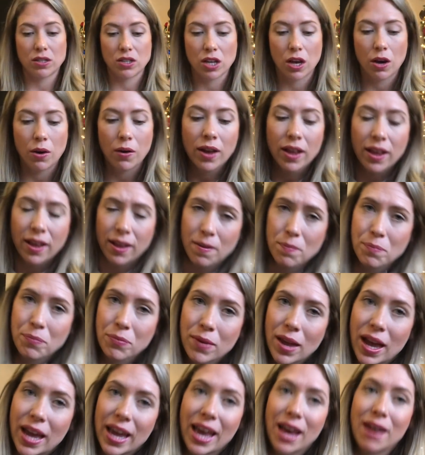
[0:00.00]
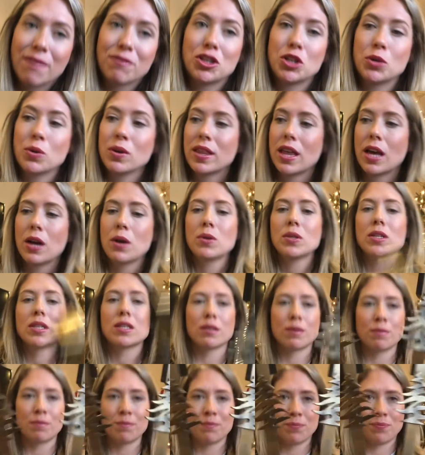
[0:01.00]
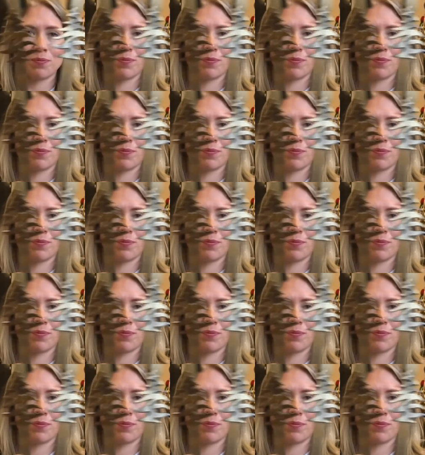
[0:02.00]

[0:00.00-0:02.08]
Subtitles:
So I have 2 of those.